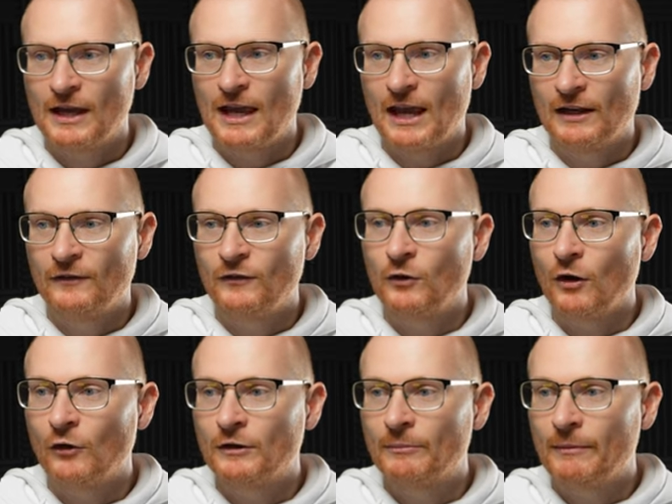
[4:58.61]
And if you
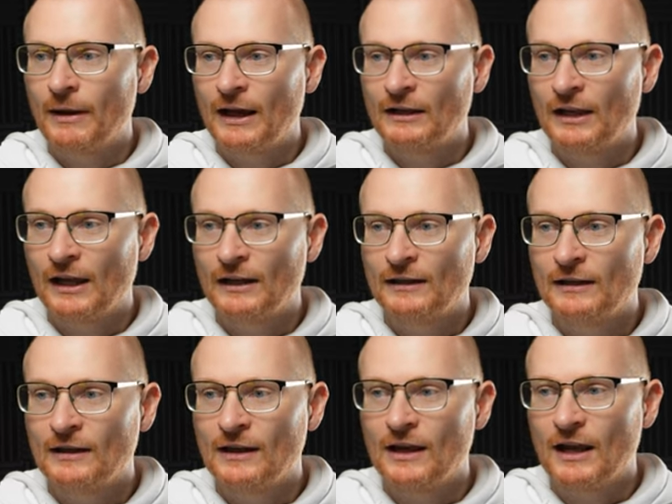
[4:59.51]
own a Mad Lad,
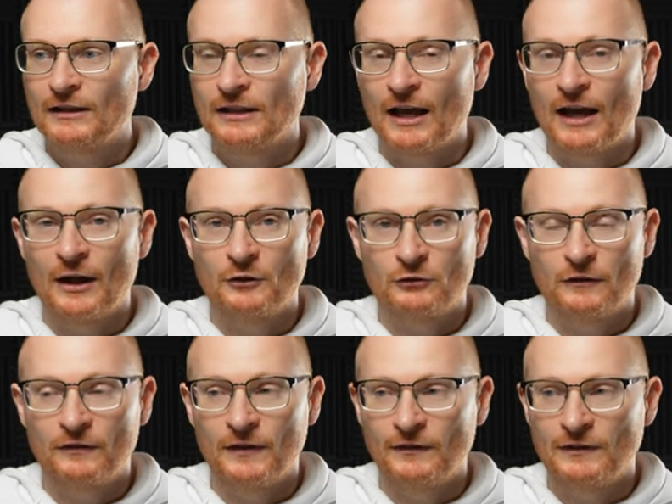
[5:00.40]
it's
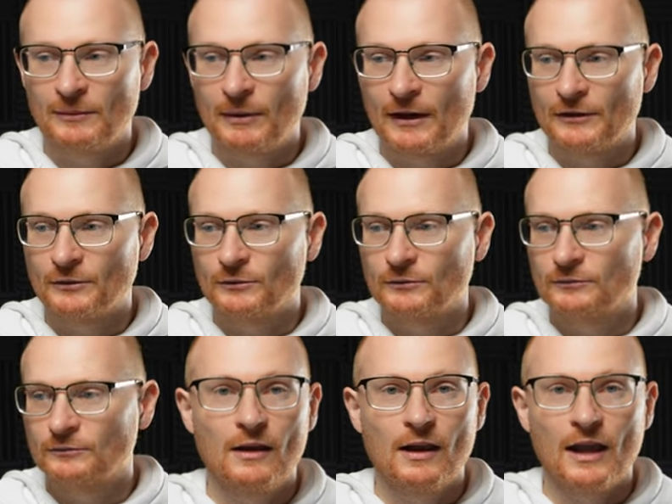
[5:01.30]
150 parcl.
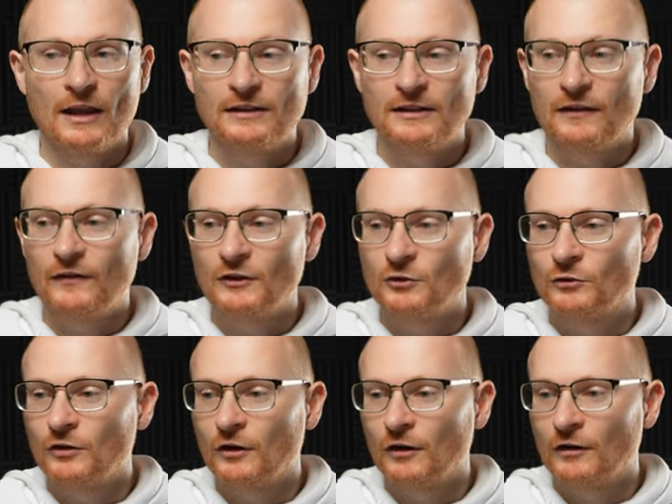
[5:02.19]
Here's the official
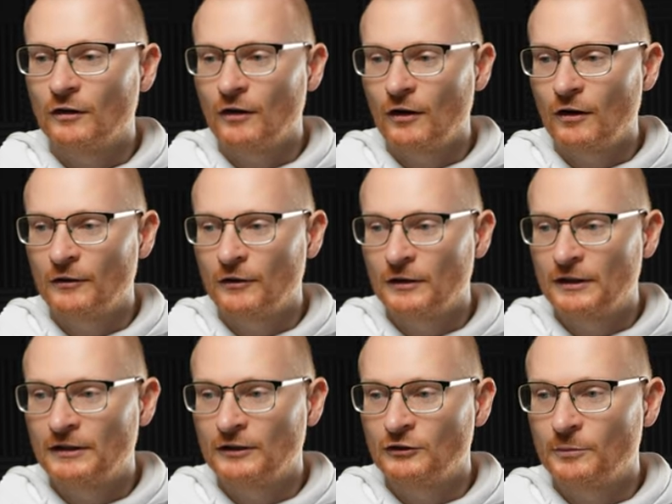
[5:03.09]
doc on the
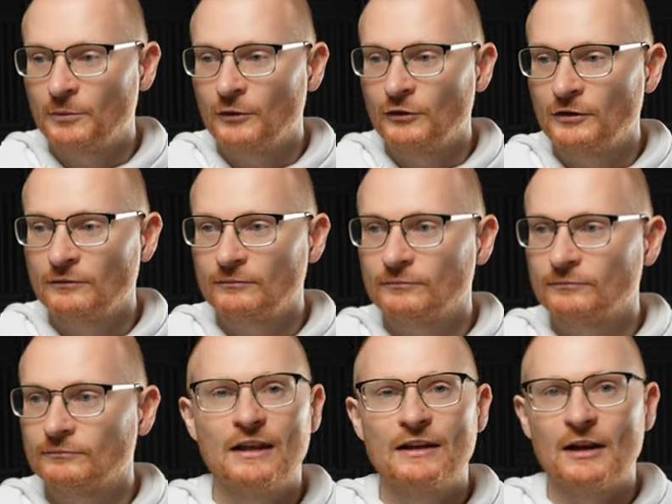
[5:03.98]
distribution.
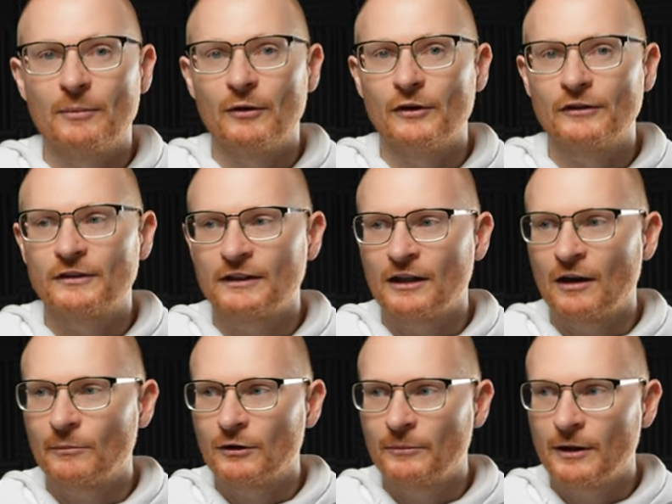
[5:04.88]
Now, personally, I'm
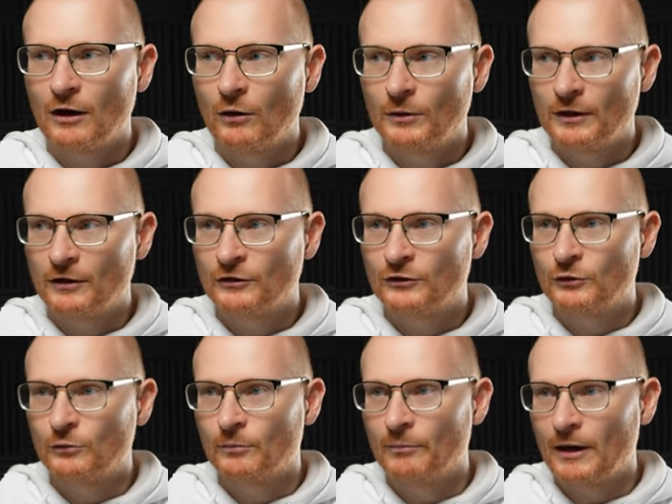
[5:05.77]
going to be holding on
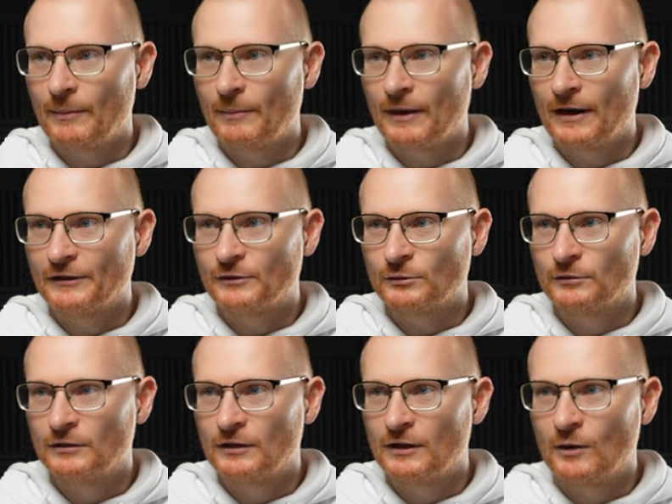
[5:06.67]
to my parcl.
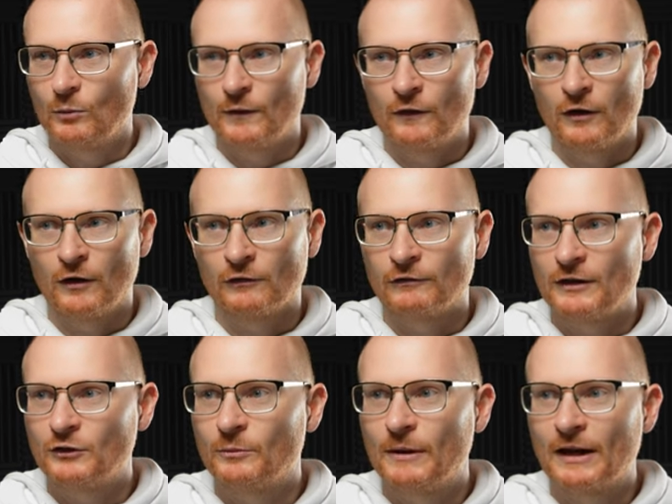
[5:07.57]
We've got
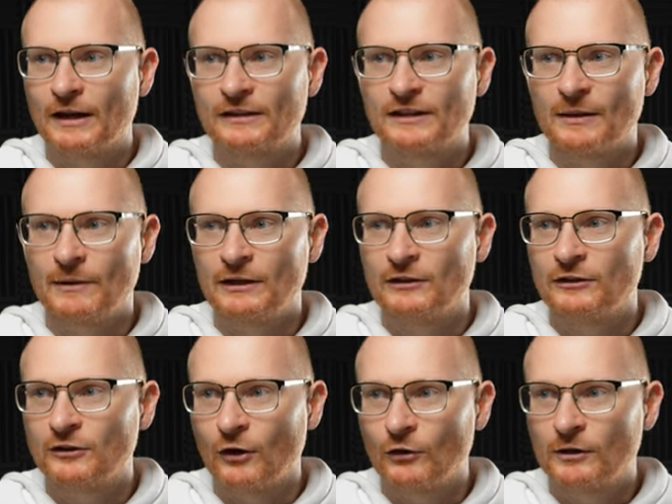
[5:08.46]
rental markets coming,
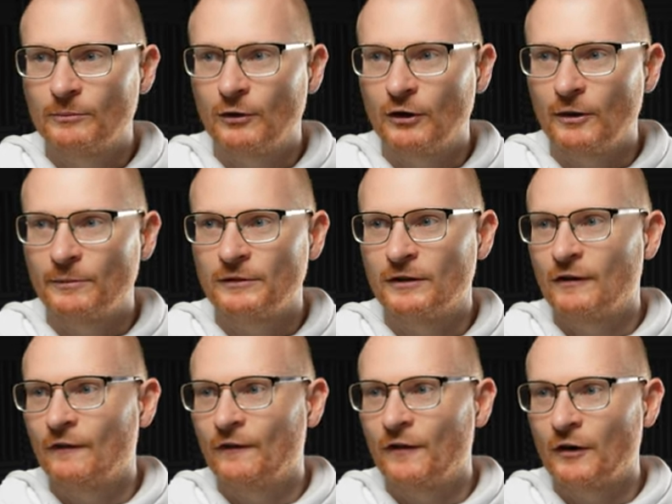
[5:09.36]
token perps,
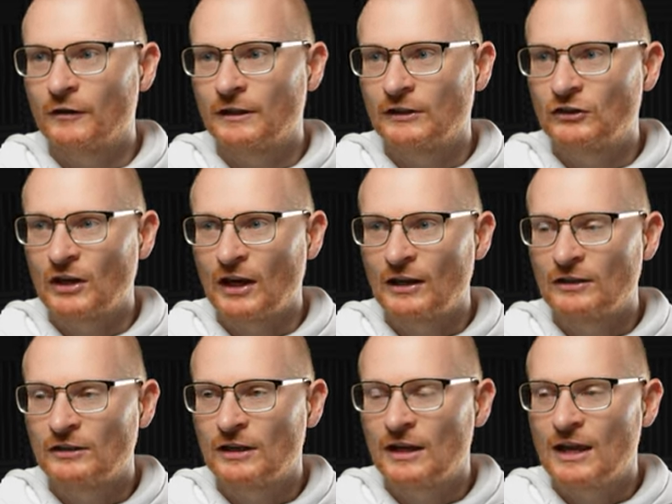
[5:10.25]
foreign
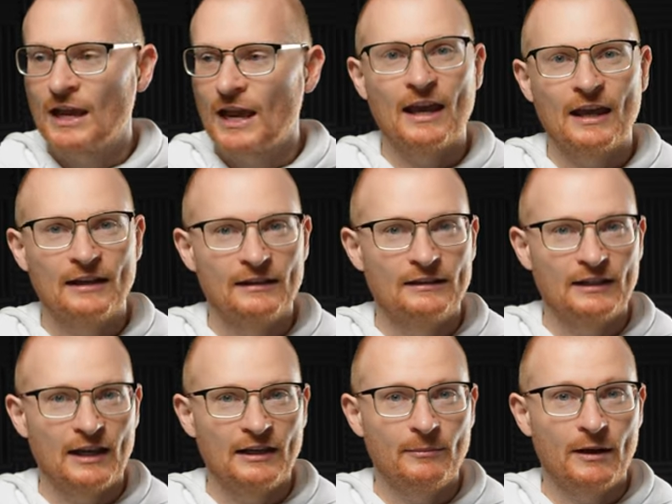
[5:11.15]
exchange, and an
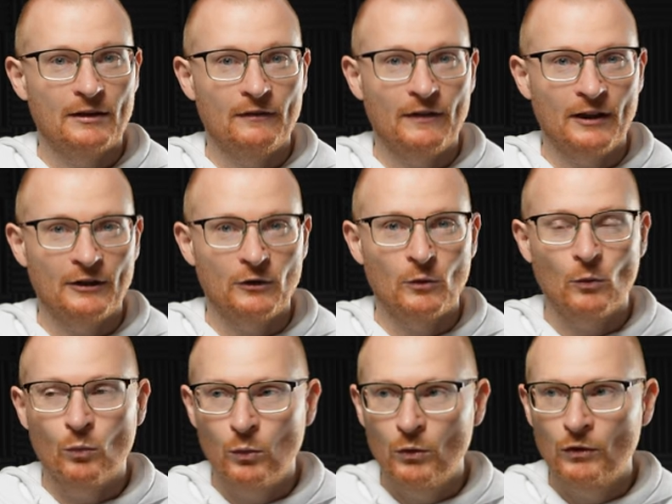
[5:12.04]
insane amount of value
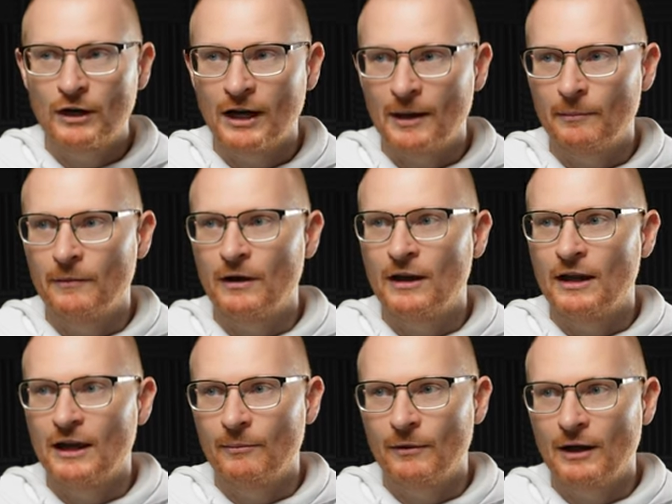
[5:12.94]
will come,
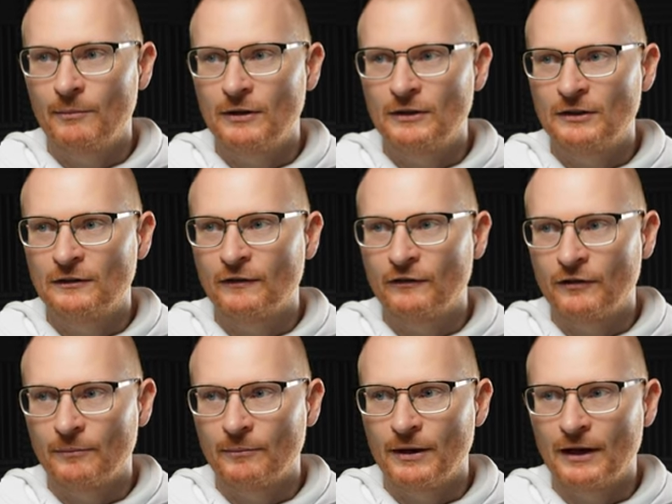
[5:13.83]
in my opinion,
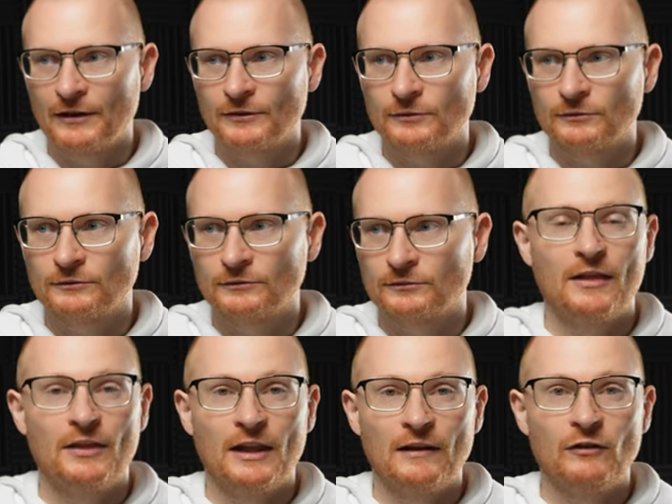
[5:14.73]
from parcl.
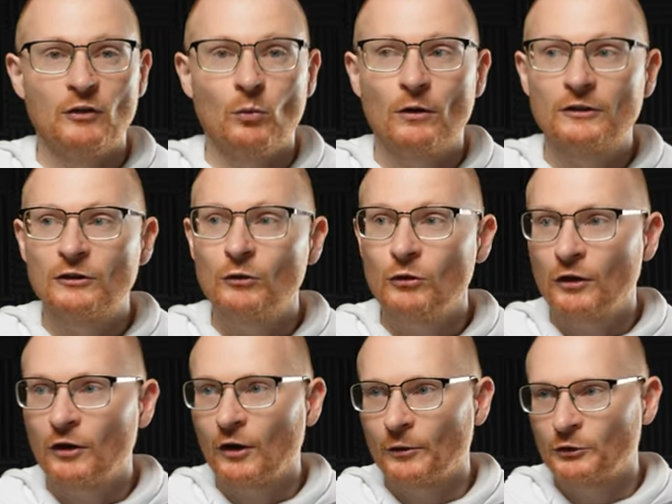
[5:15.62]
Then, if you want to, you can
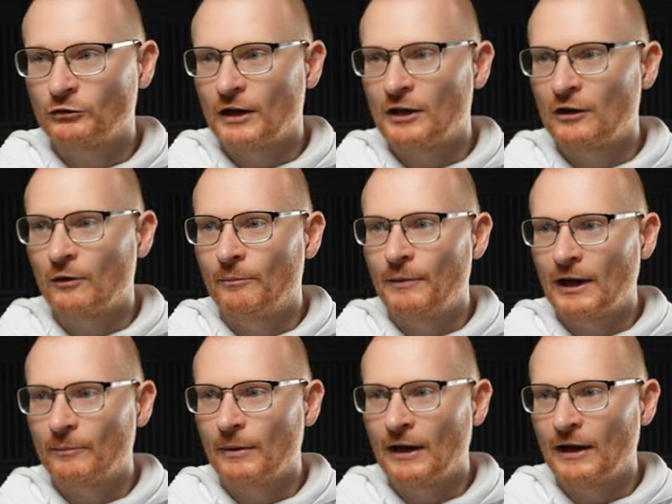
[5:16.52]
go and trade on
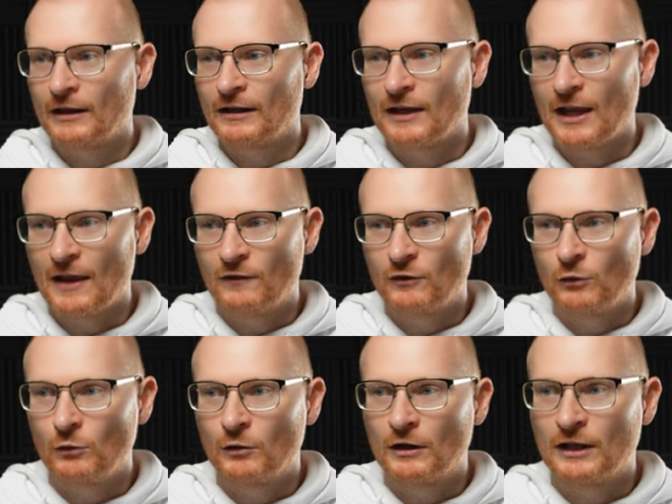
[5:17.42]
backpack. If
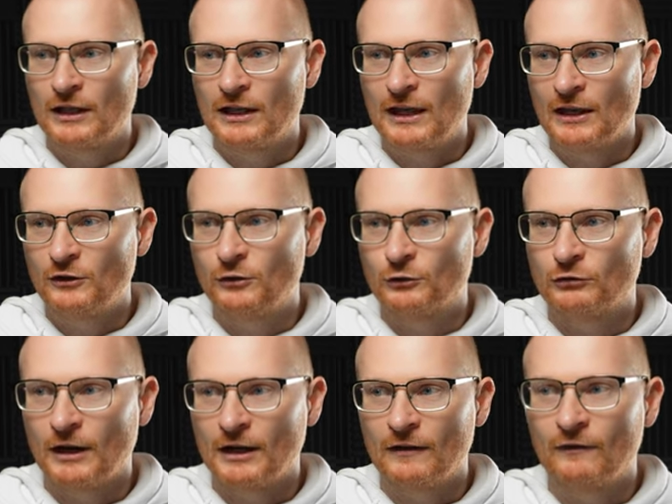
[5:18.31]
you get your
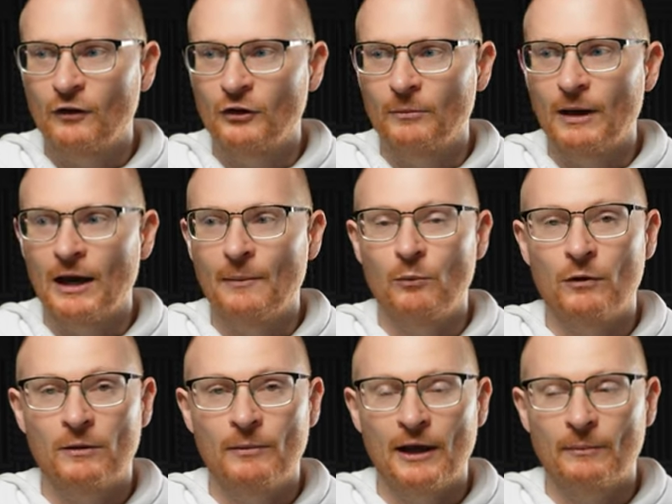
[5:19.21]
trading volume up
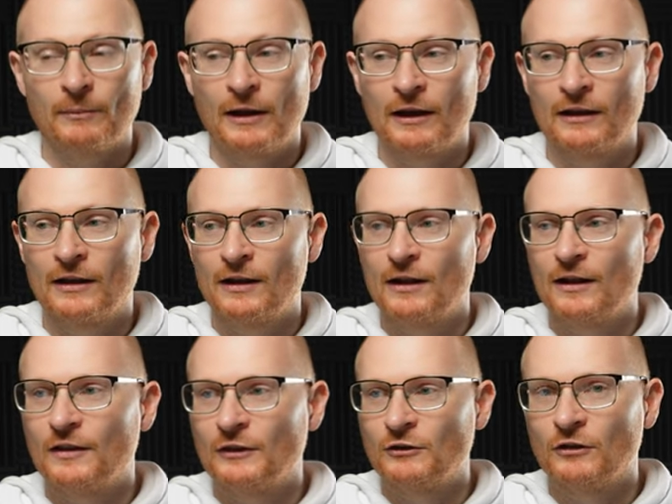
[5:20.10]
with backpack,
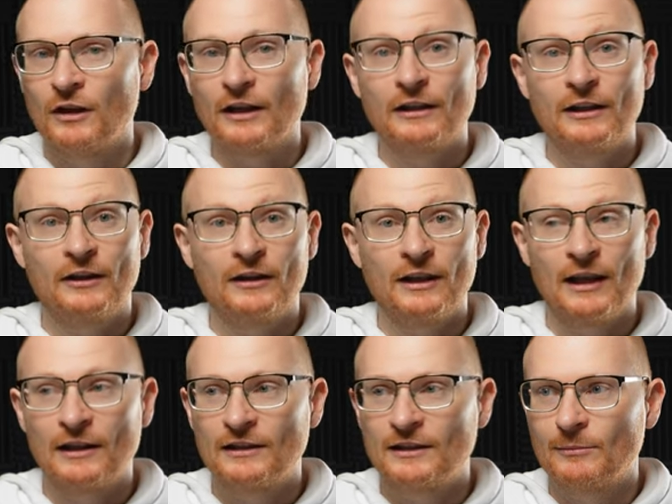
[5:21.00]
then you're likely going to
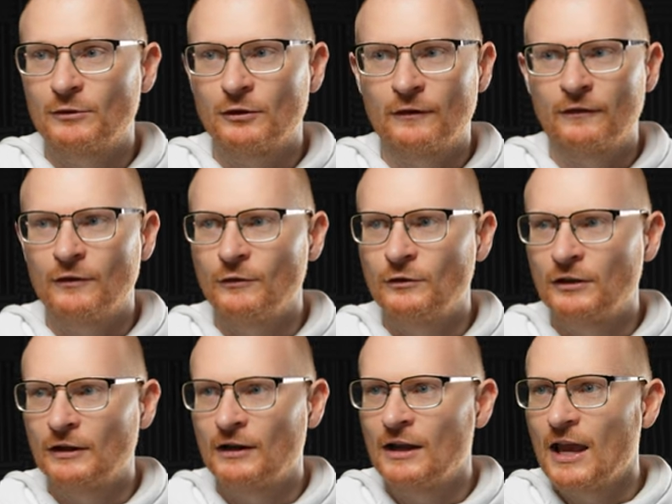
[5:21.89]
get some sort of
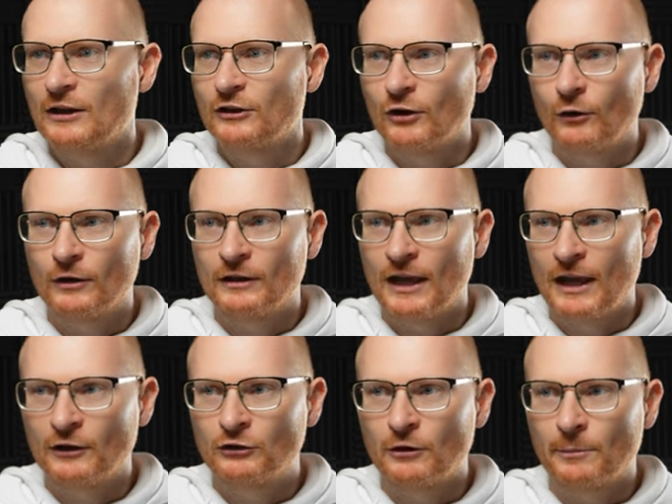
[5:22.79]
future token
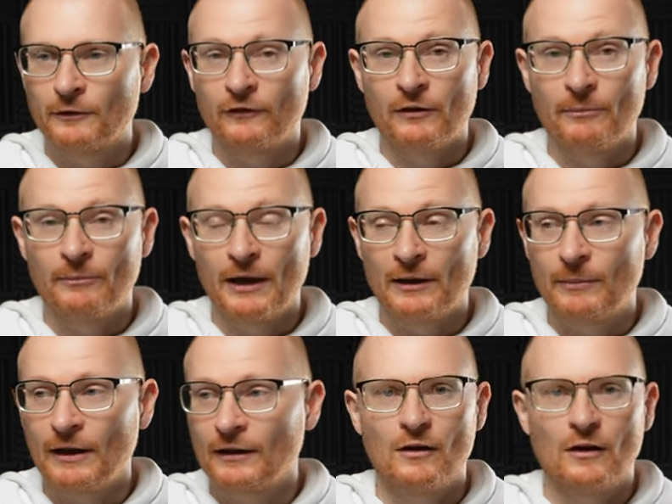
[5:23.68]
airdropped from Backpack.